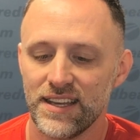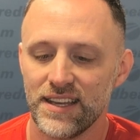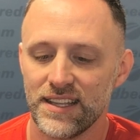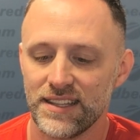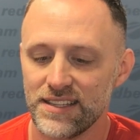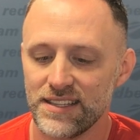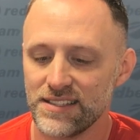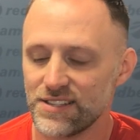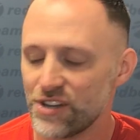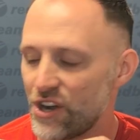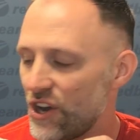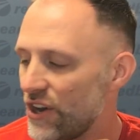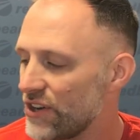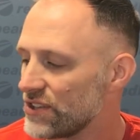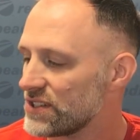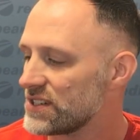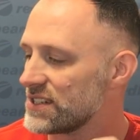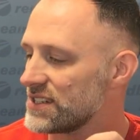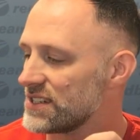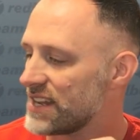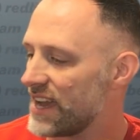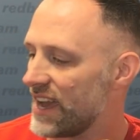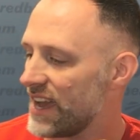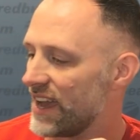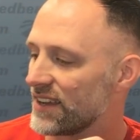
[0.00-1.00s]
These
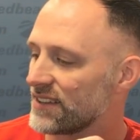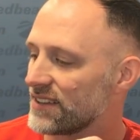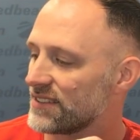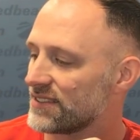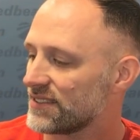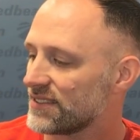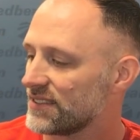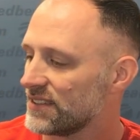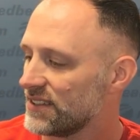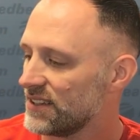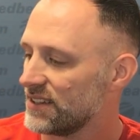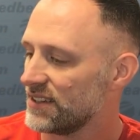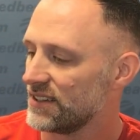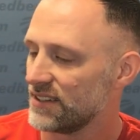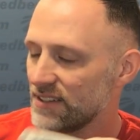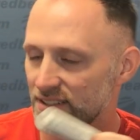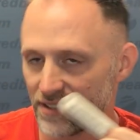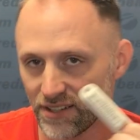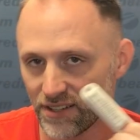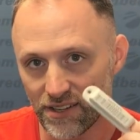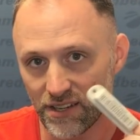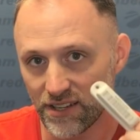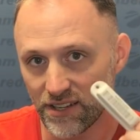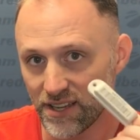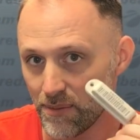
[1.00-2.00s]
hardened tags
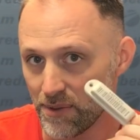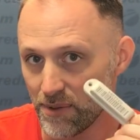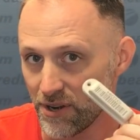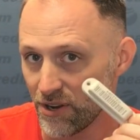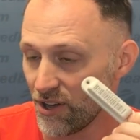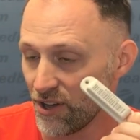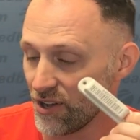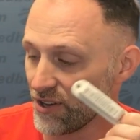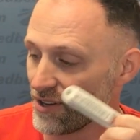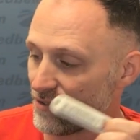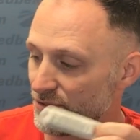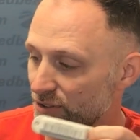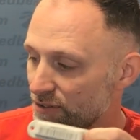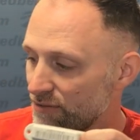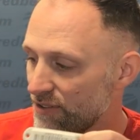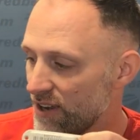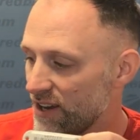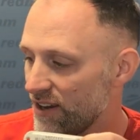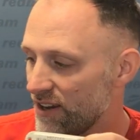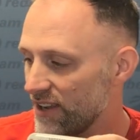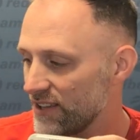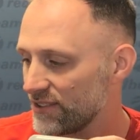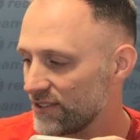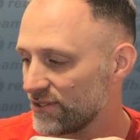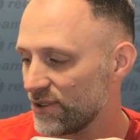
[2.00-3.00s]
come in all different
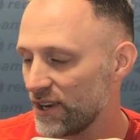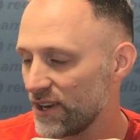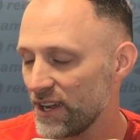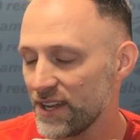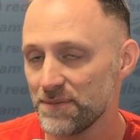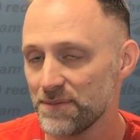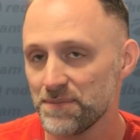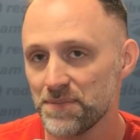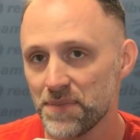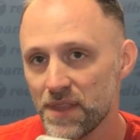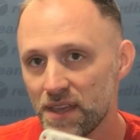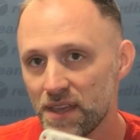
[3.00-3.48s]
variants, right?